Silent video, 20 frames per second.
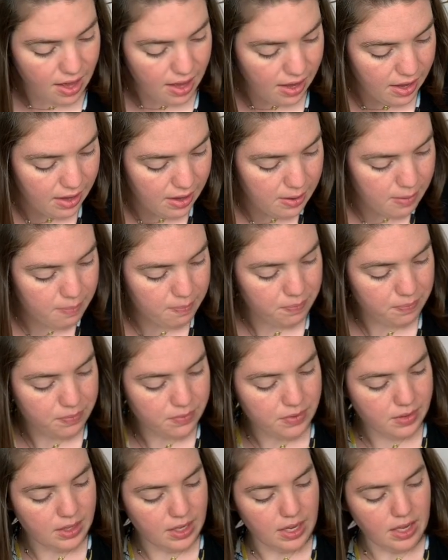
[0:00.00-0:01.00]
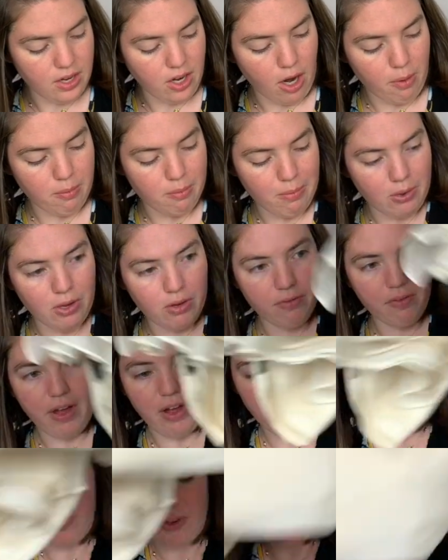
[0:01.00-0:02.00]
the Carmen
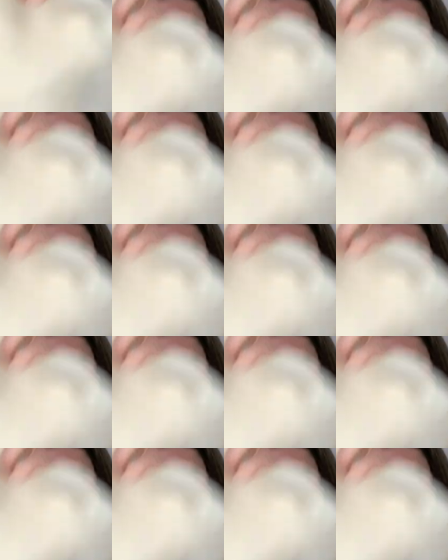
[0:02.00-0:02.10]
Valvo